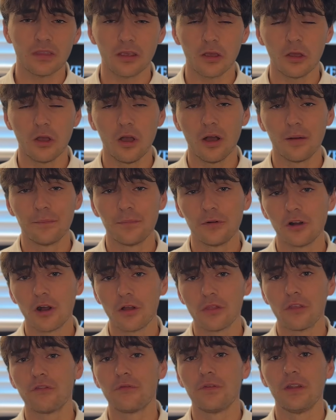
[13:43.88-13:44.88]

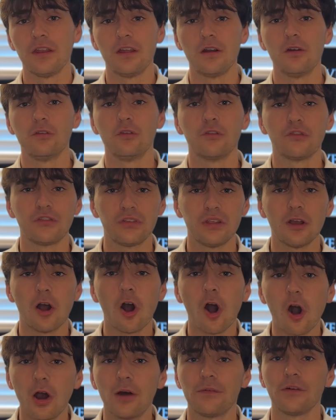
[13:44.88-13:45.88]
below this video. You'll see
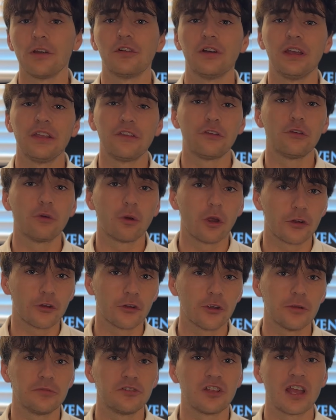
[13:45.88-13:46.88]
all of our links to our
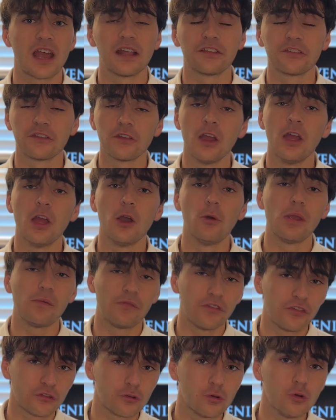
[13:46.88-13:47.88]
group chats. We
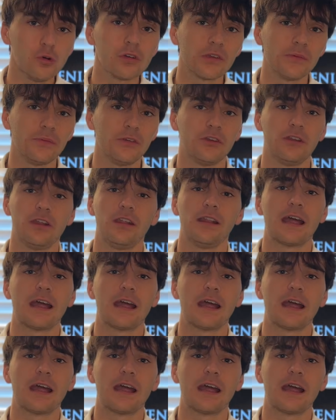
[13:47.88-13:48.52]
have a school community